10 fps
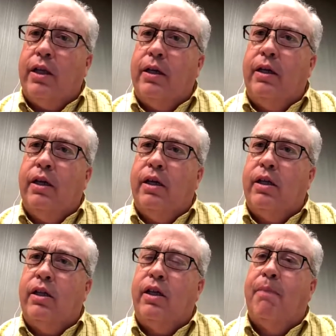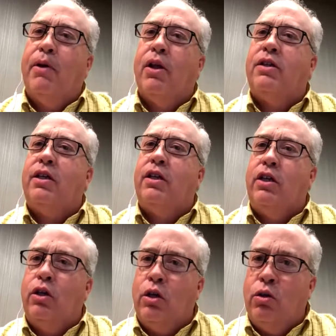the ability to
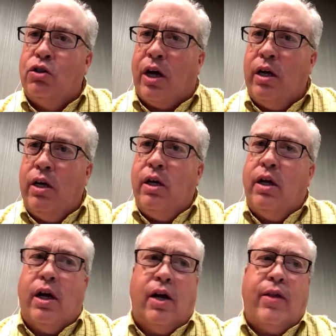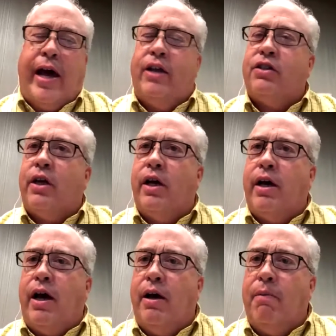use that as
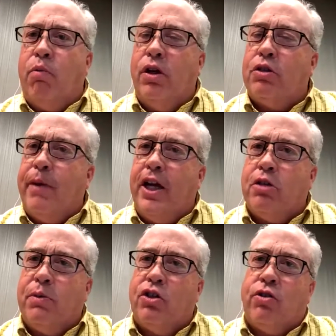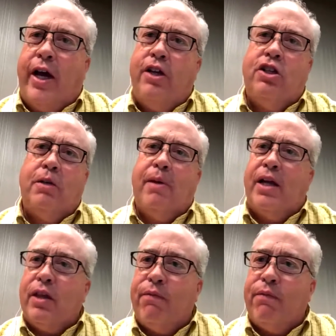a risk management strategy, but I
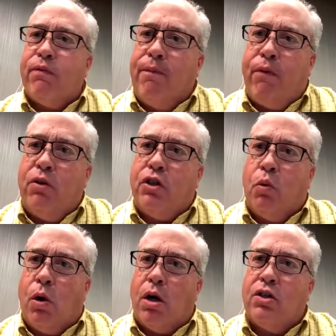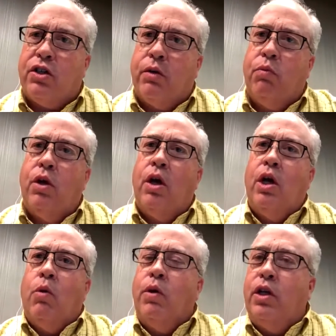think for some folks it works. And
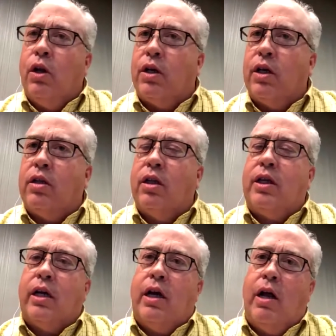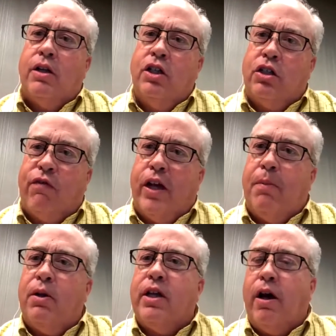when you look at the technologies
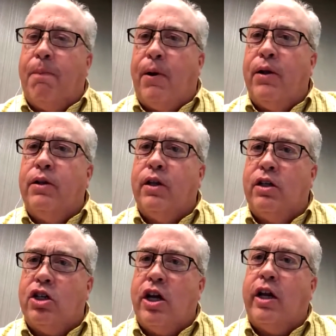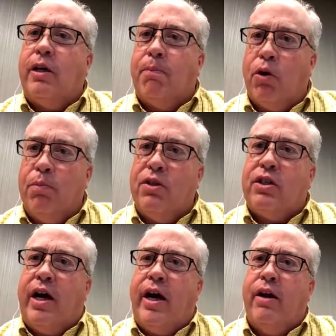available to help on the genetic improvement
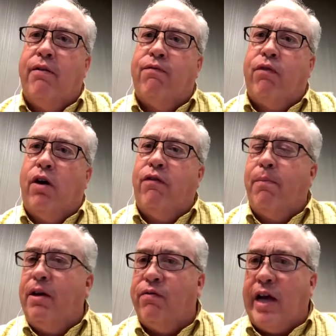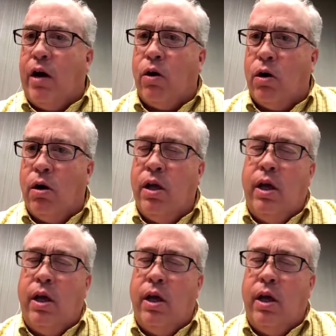side of a beef cow herd,